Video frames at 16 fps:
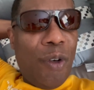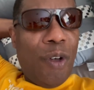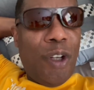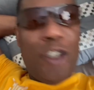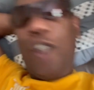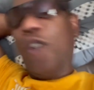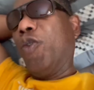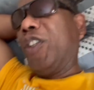
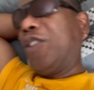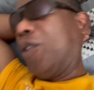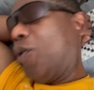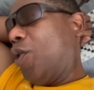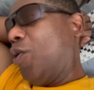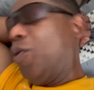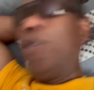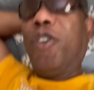The original
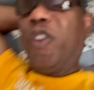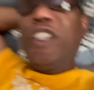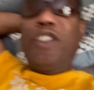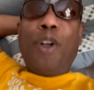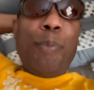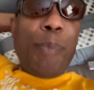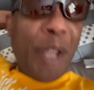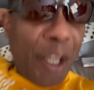who? The
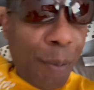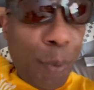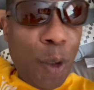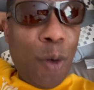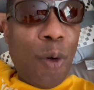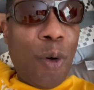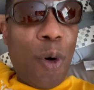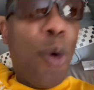original
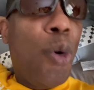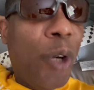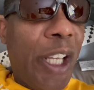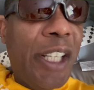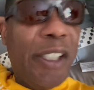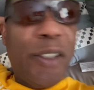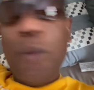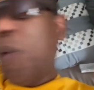people. Who
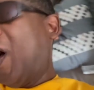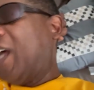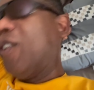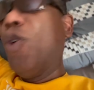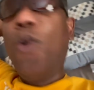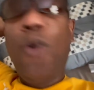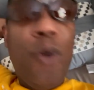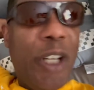is what?
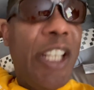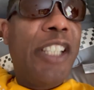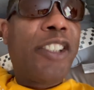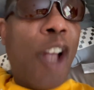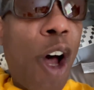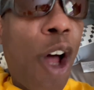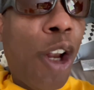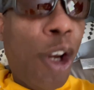Who is
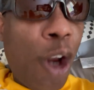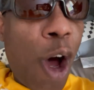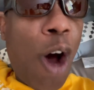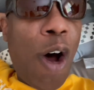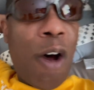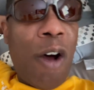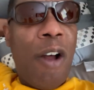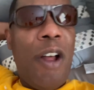
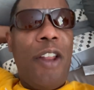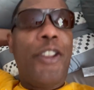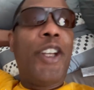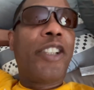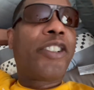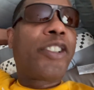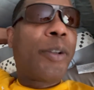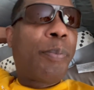Allah,
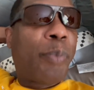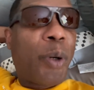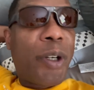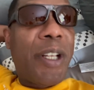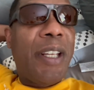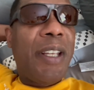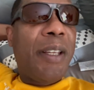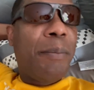the
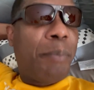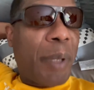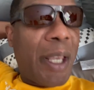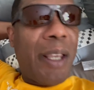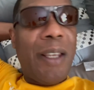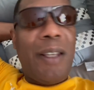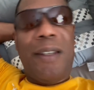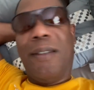supreme
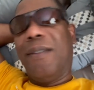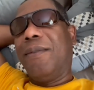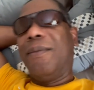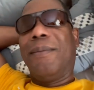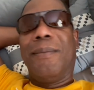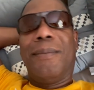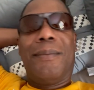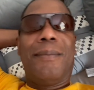being.
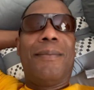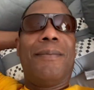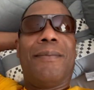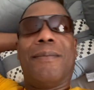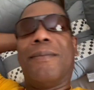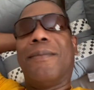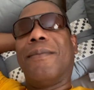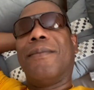
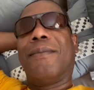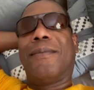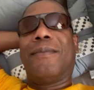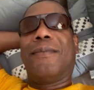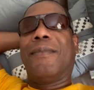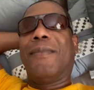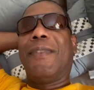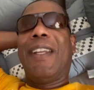
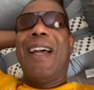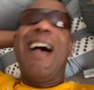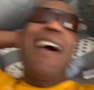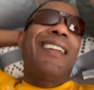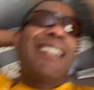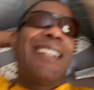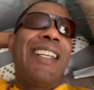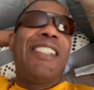How
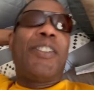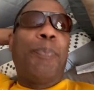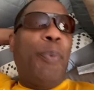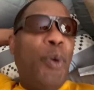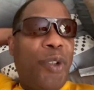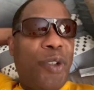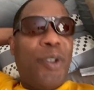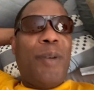can they
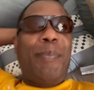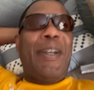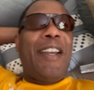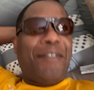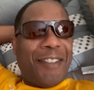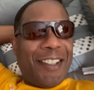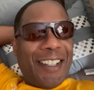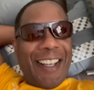spook you up
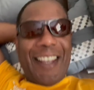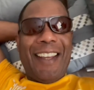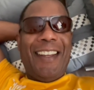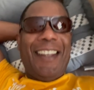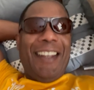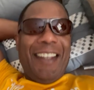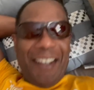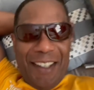after that?
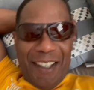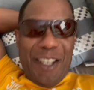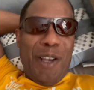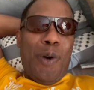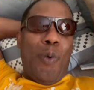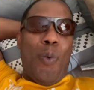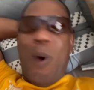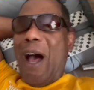
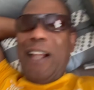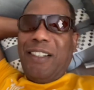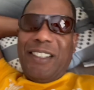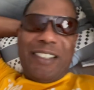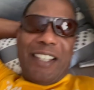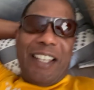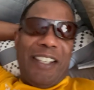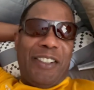
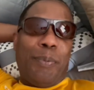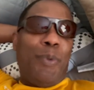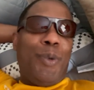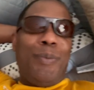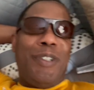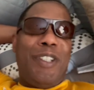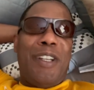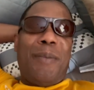Wallace can't
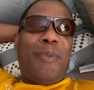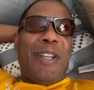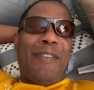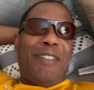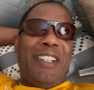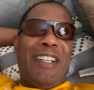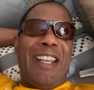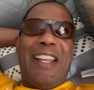spook me up
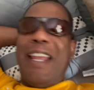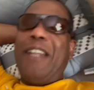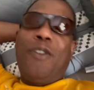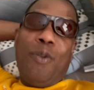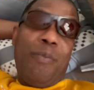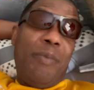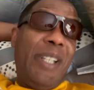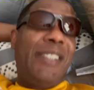after that. Ain't
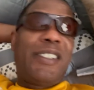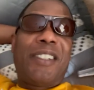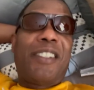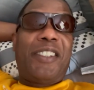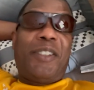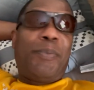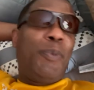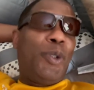no minister
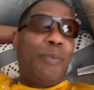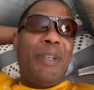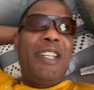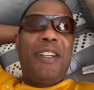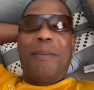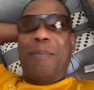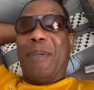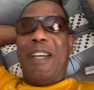can spook me
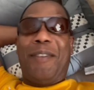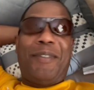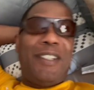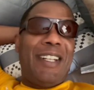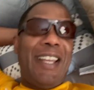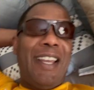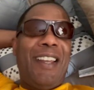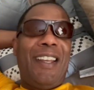up after
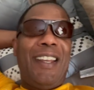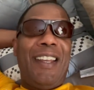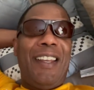that.